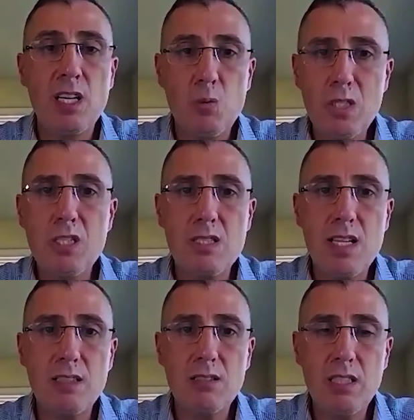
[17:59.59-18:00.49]
We just
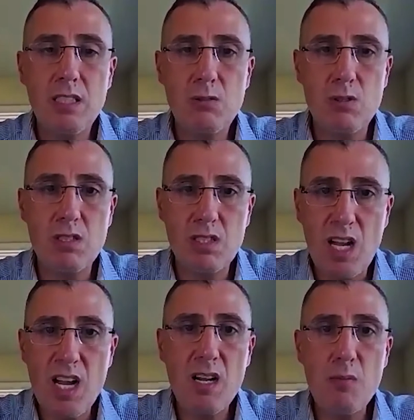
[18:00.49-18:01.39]
not need to
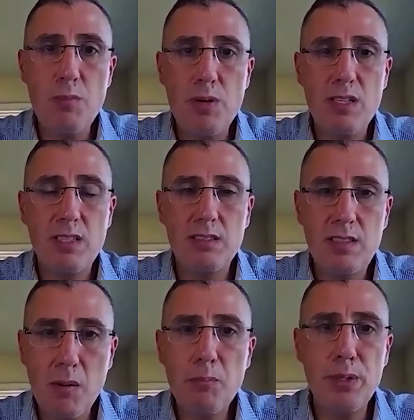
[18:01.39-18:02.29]
stop
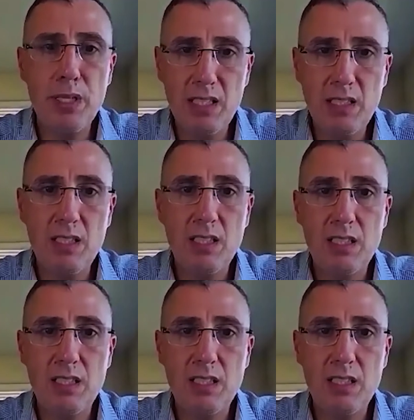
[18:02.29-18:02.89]
dumping